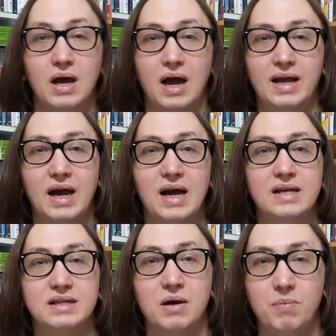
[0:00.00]
Hi
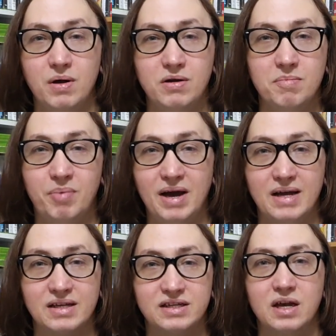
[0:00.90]
guys, and welcome
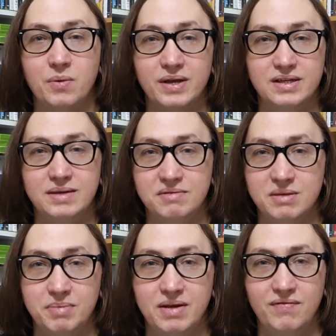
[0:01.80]
back. So it seems to
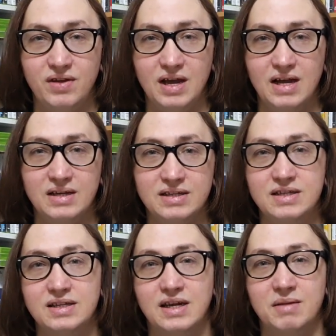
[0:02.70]
be VR
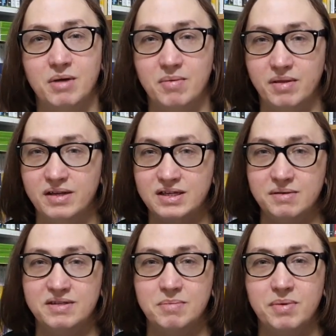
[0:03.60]
season at the moment. There
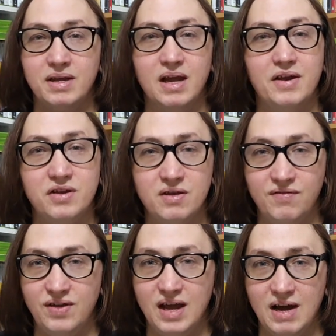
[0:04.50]
seems to be a new
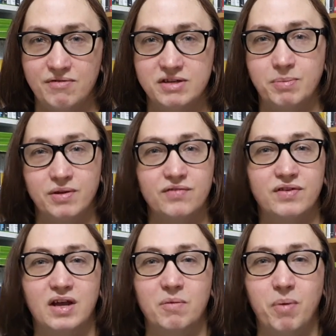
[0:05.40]
VR response
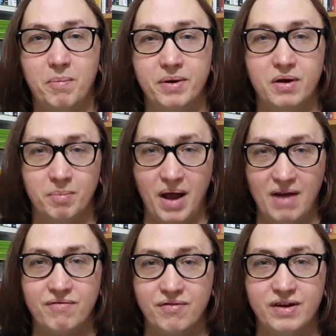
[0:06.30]
video popping up
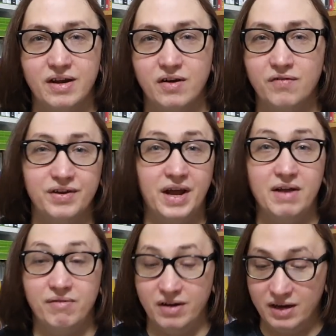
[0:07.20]
every other day,
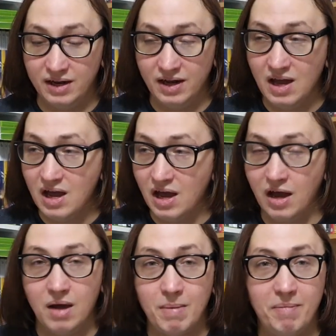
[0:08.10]
really.
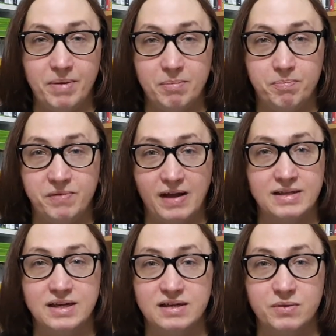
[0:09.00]
I've been tagged
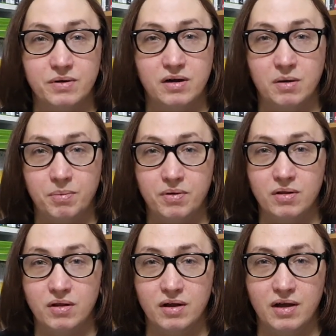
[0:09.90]
into a
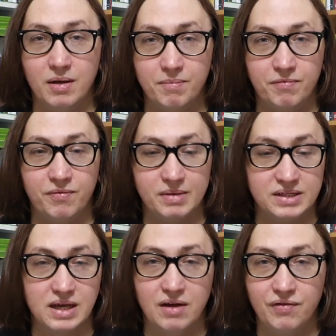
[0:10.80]
couple for
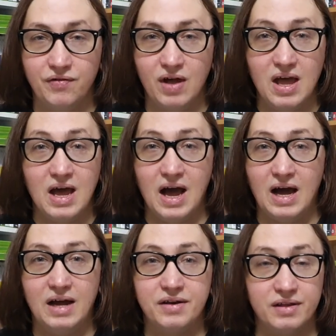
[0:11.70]
myself,
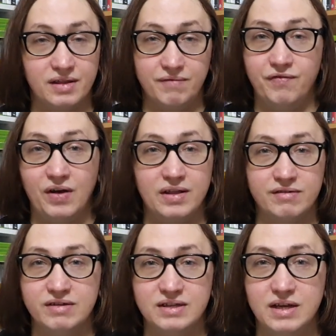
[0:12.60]
and in fact there
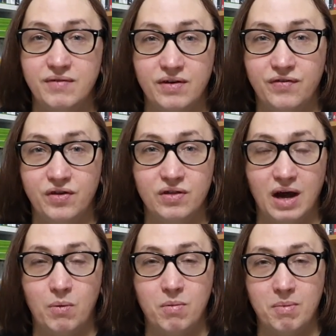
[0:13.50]
is even a few that I
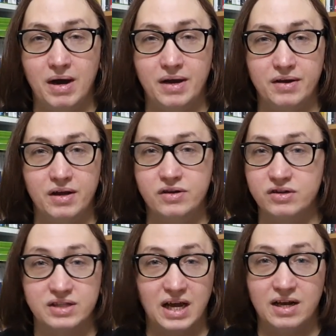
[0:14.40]
wouldn't mind
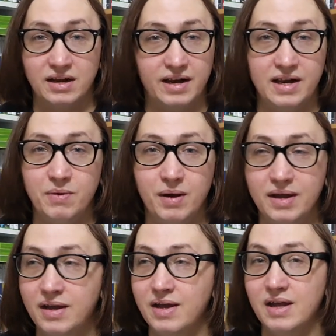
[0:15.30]
just tackling
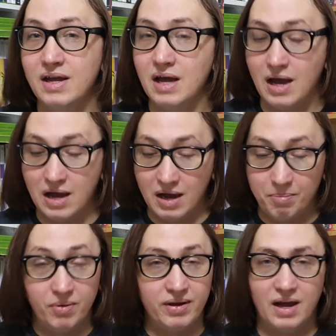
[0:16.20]
anyway.
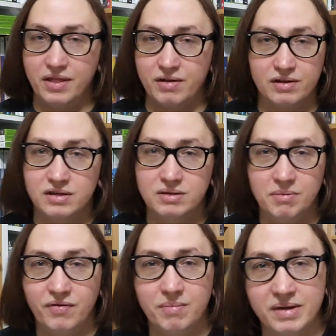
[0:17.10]
But yeah, some
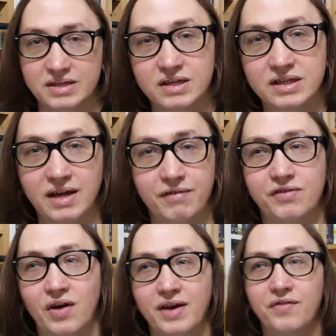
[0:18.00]
of them it's just like
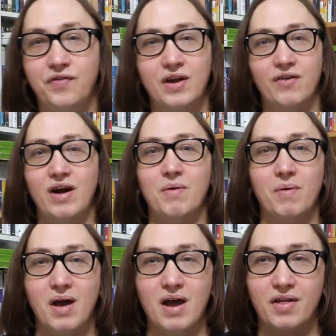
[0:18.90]
trying to figure out
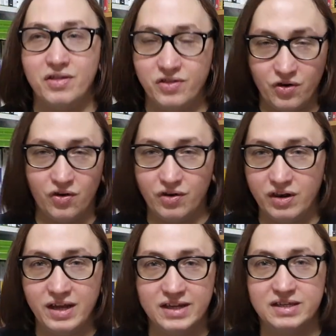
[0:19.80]
your
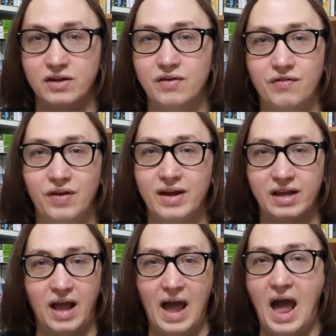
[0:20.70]
list of like
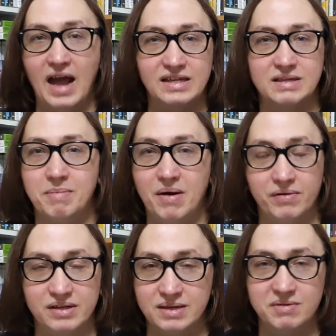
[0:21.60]
X amount.
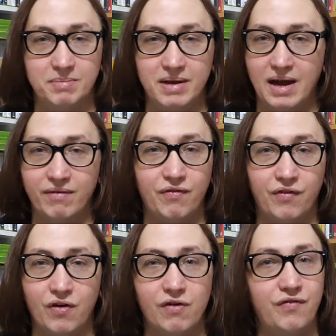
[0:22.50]
There seems to be either
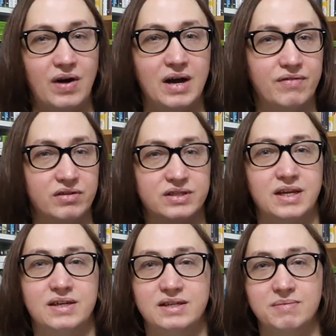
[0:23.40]
4, 5, or
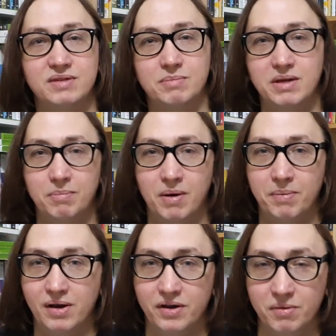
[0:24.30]
6 seems to be the
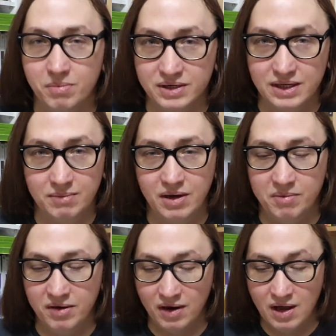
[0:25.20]
popular numbers at the
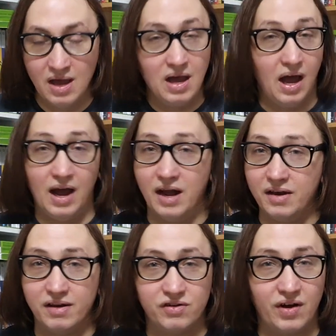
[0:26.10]
moment,
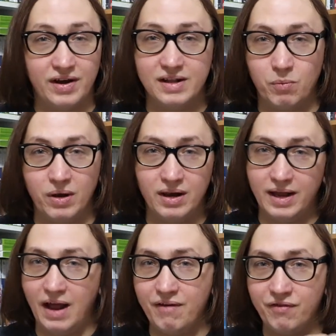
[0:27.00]
and trying to whittle
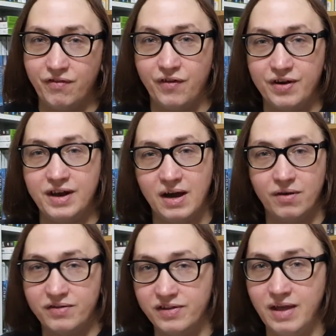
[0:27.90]
everything down
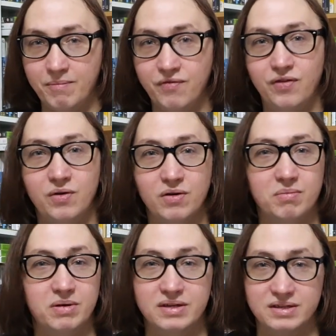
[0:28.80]
to them few
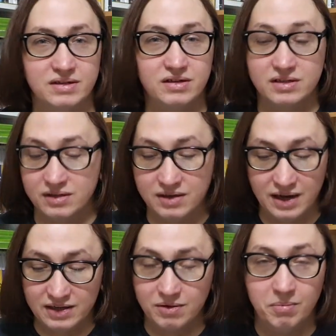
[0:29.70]
numbers is just
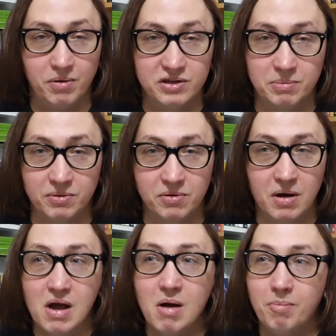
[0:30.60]
next to impossible.
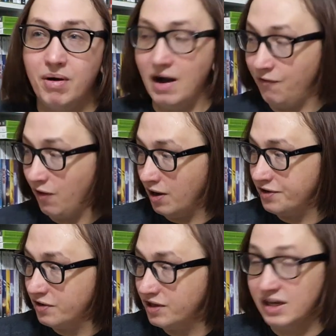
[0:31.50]
But I thought I'd
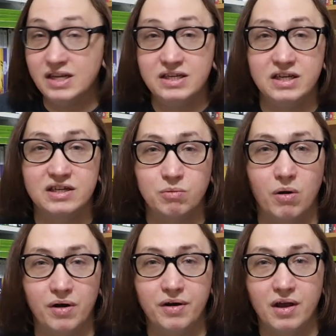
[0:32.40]
do the easiest
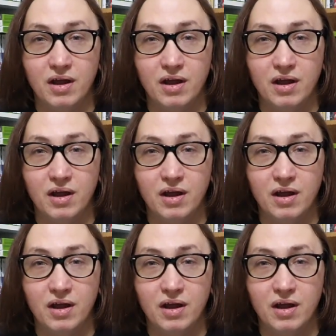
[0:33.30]
one.